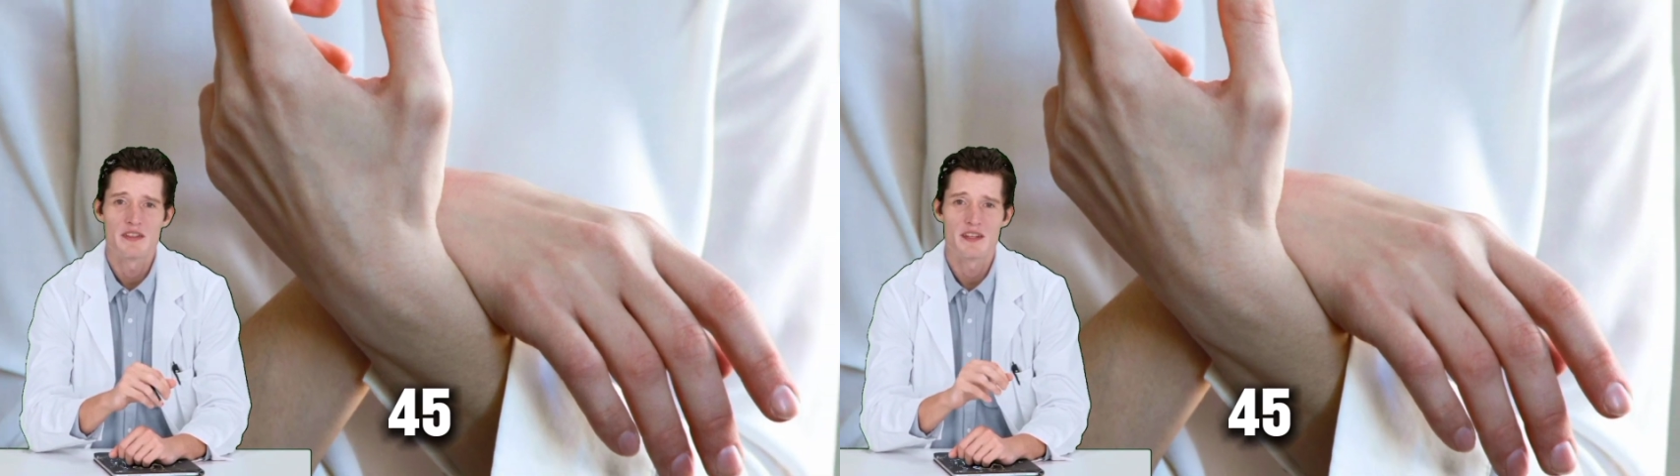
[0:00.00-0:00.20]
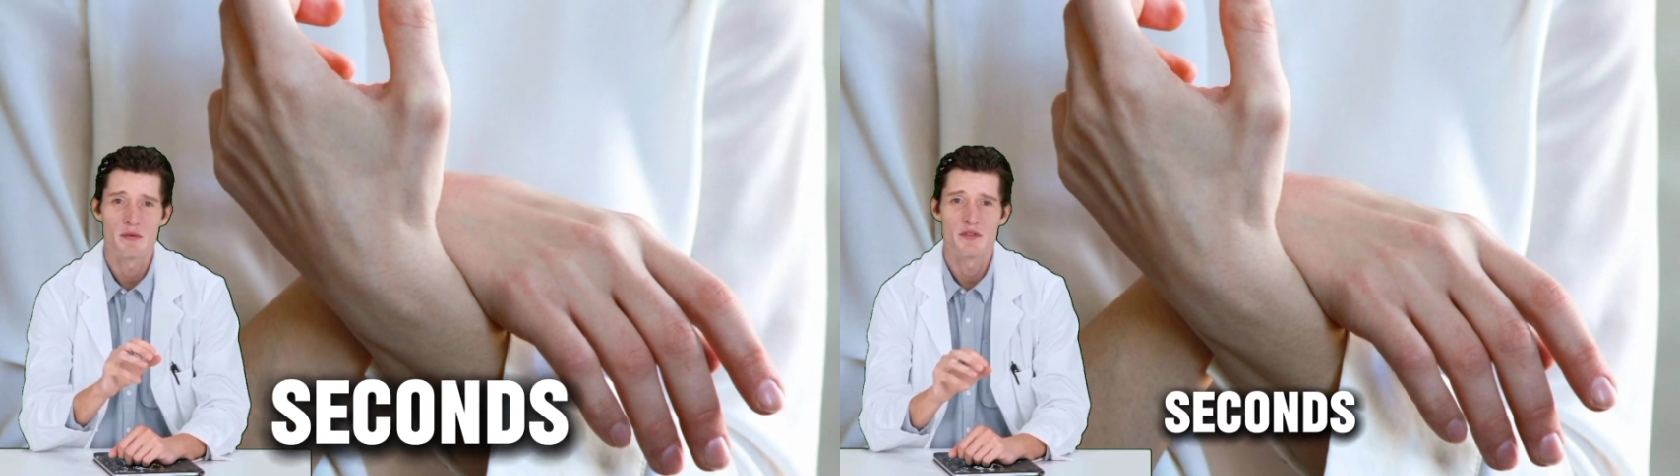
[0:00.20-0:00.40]

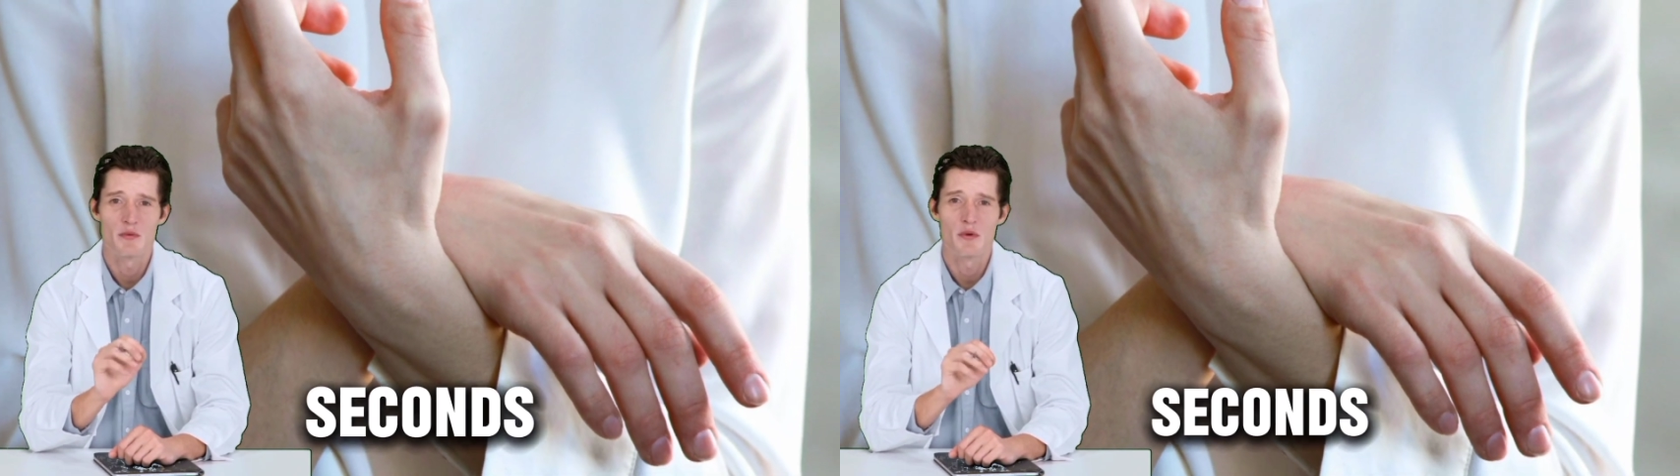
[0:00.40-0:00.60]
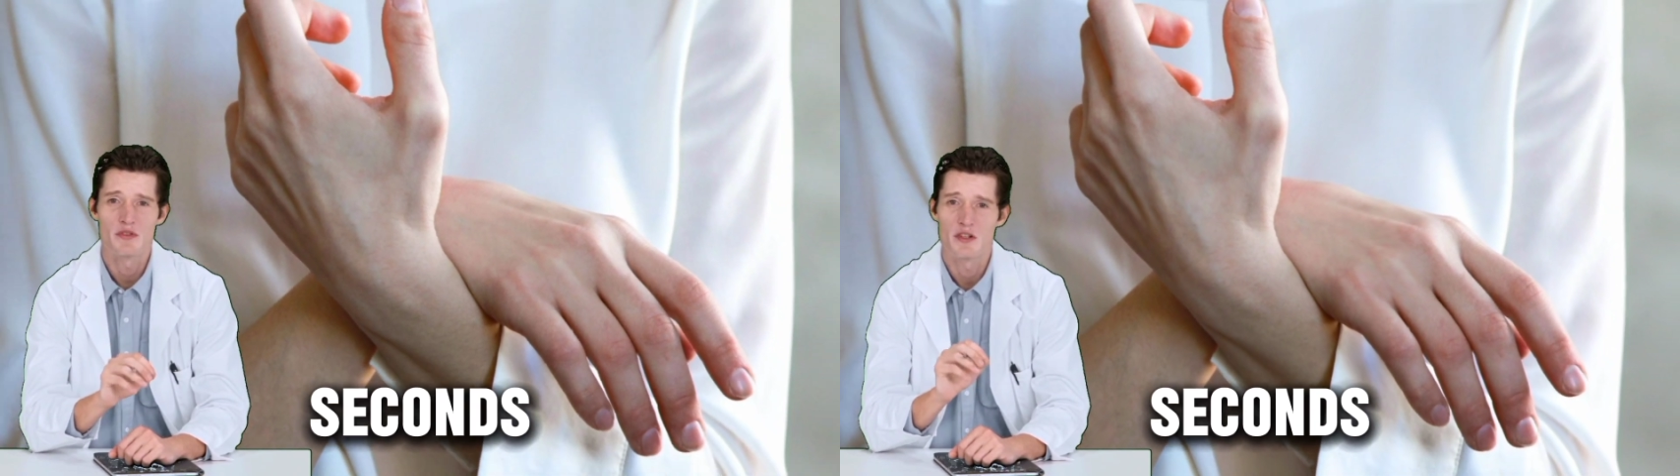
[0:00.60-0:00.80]

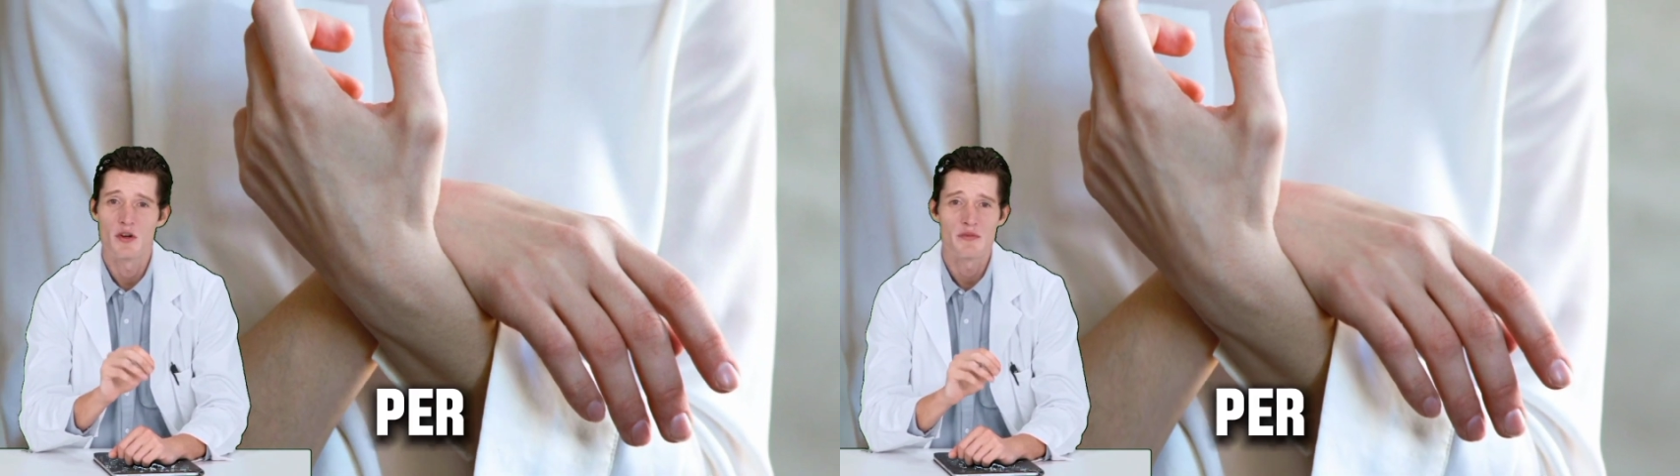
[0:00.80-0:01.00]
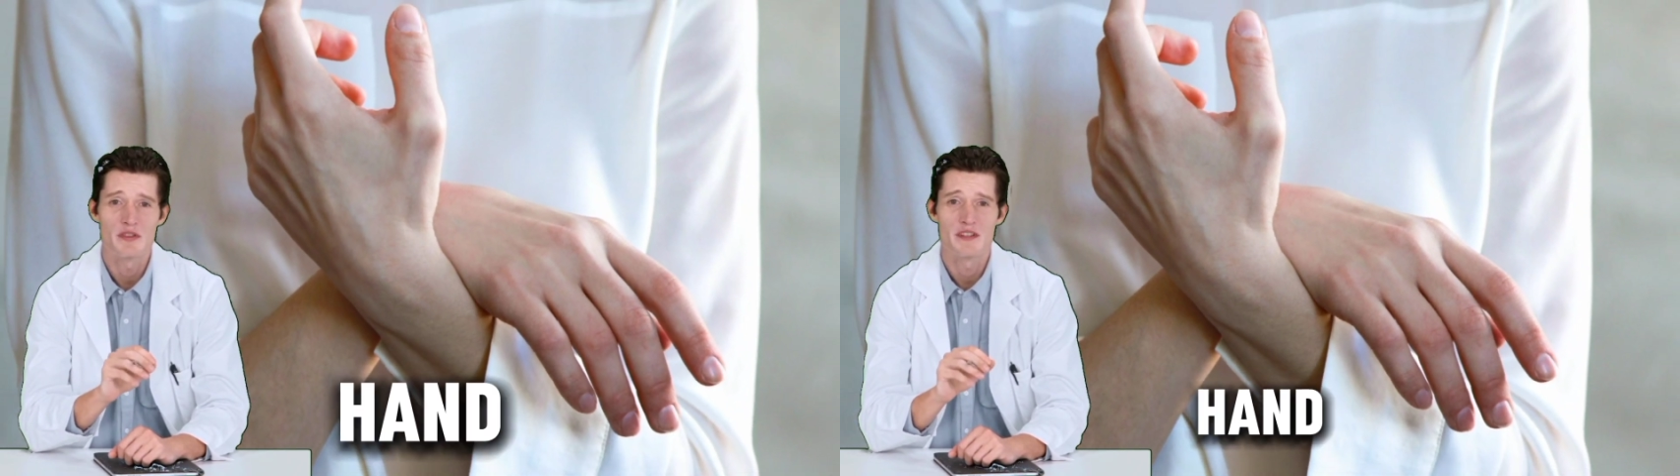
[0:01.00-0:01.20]
seconds per
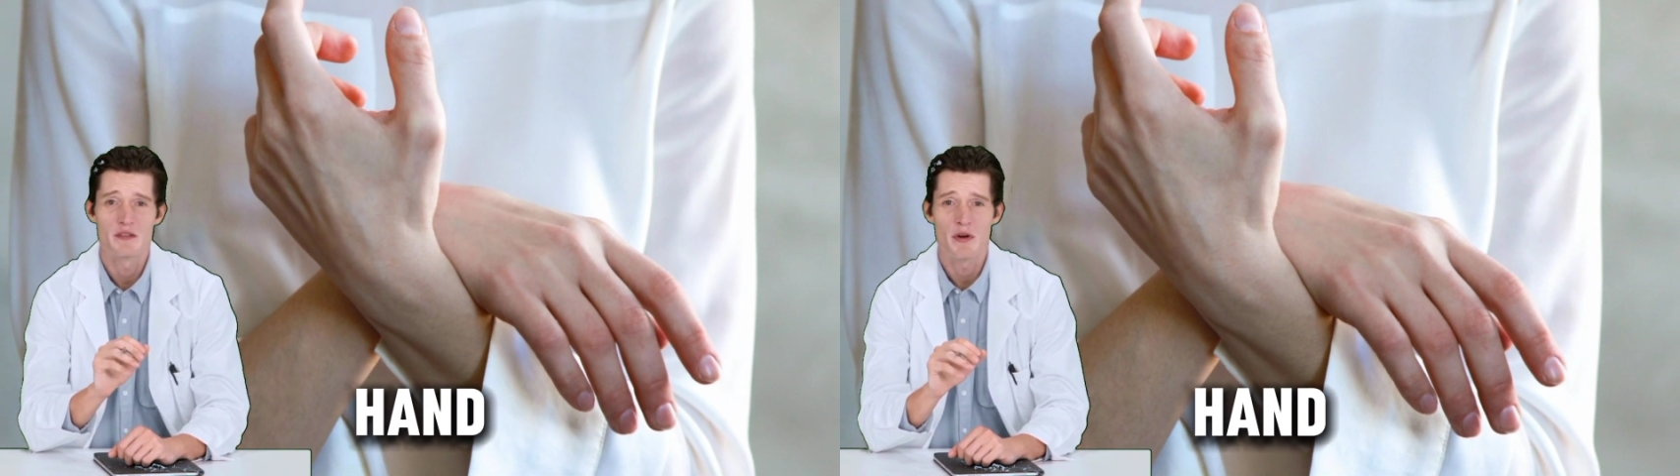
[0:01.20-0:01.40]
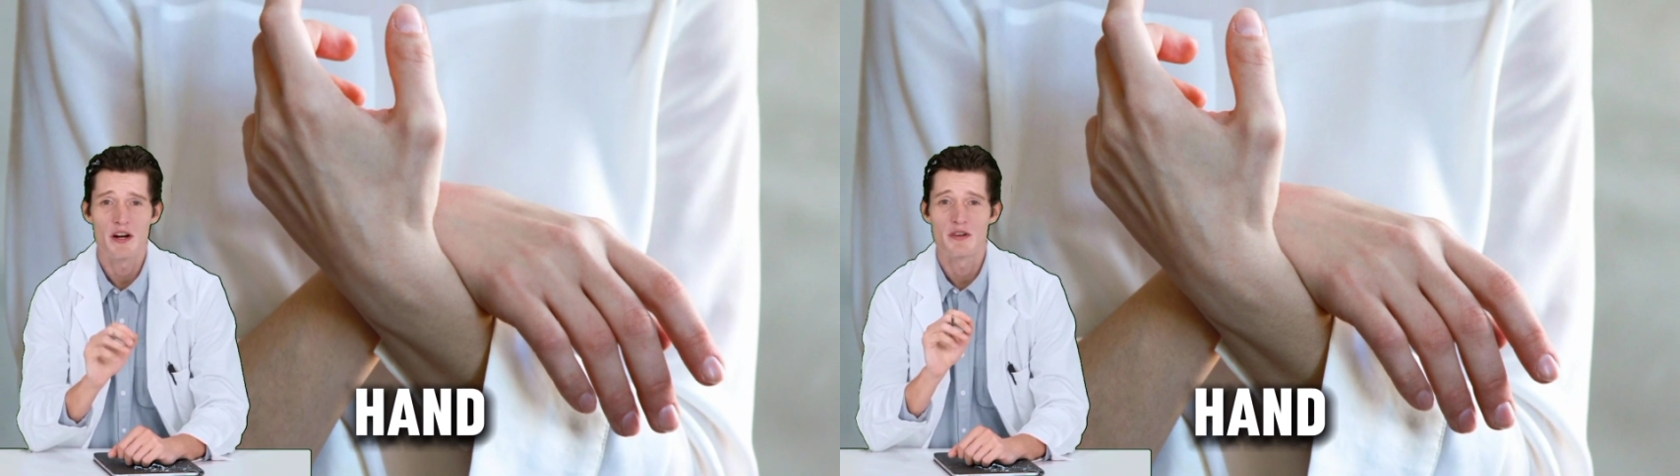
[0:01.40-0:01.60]
hand.